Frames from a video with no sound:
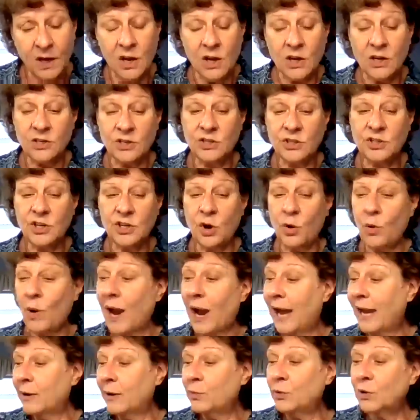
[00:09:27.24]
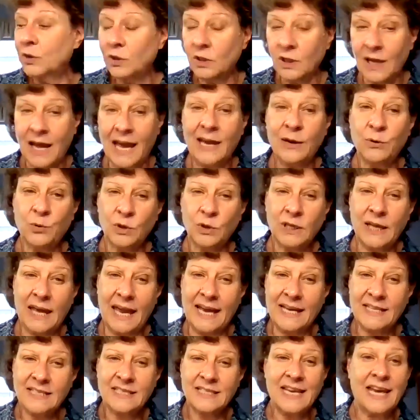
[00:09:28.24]
So I will
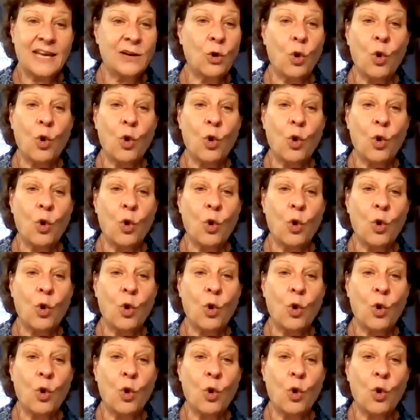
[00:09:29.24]
ask that,